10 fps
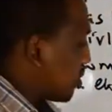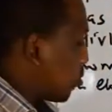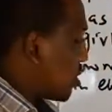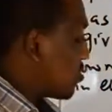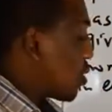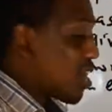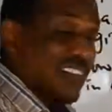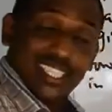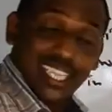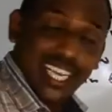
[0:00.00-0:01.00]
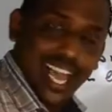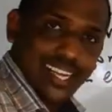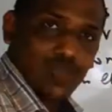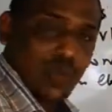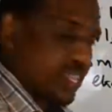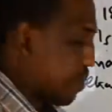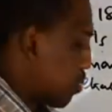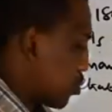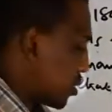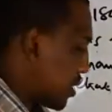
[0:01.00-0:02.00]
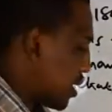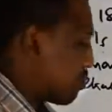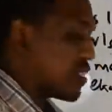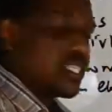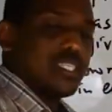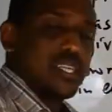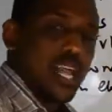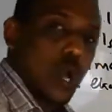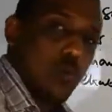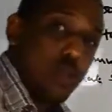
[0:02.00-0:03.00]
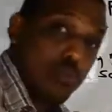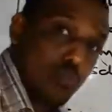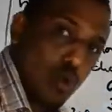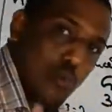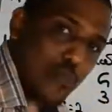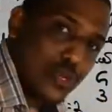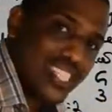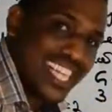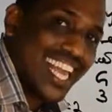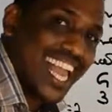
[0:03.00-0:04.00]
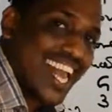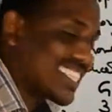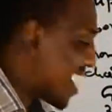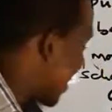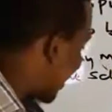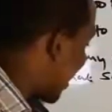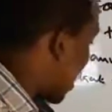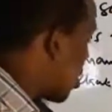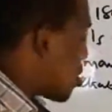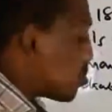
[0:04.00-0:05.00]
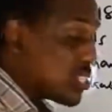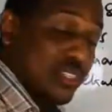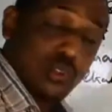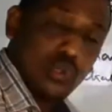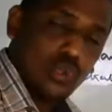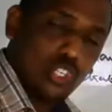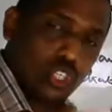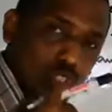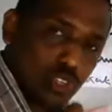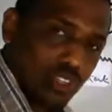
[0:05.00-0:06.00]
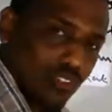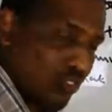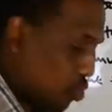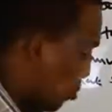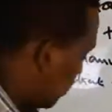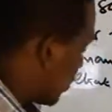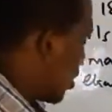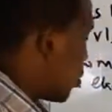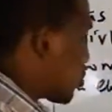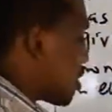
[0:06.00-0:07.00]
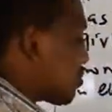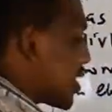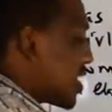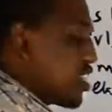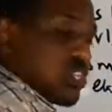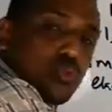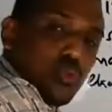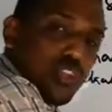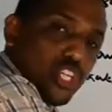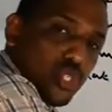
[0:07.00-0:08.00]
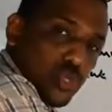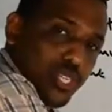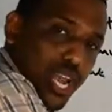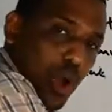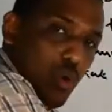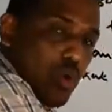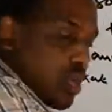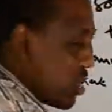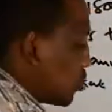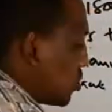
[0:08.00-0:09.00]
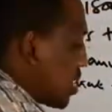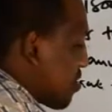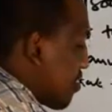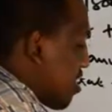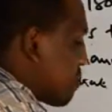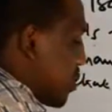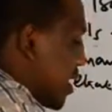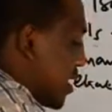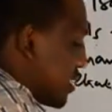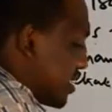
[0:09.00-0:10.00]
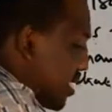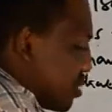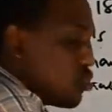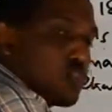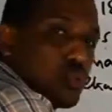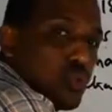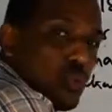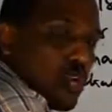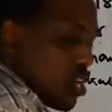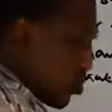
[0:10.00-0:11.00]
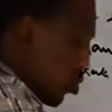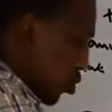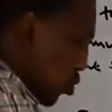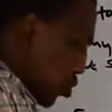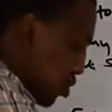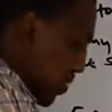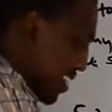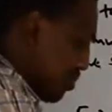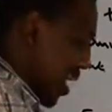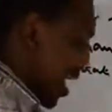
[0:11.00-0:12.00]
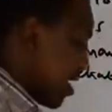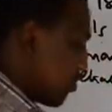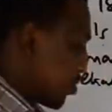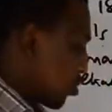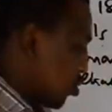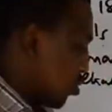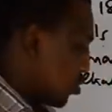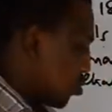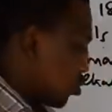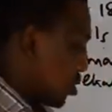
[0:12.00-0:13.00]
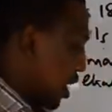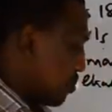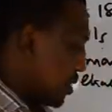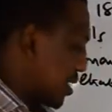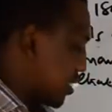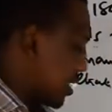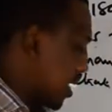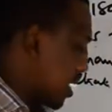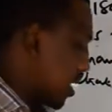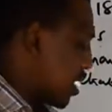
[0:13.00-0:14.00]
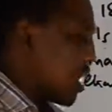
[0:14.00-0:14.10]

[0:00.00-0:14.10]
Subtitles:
If they will have asked the girls, what about the 3? But they said how many more boys than girls are there. What do? In short form, you subtract the 2 ratios now. So you say 5 minus 3 is 2. So cross multiply. So 2 times 1,800.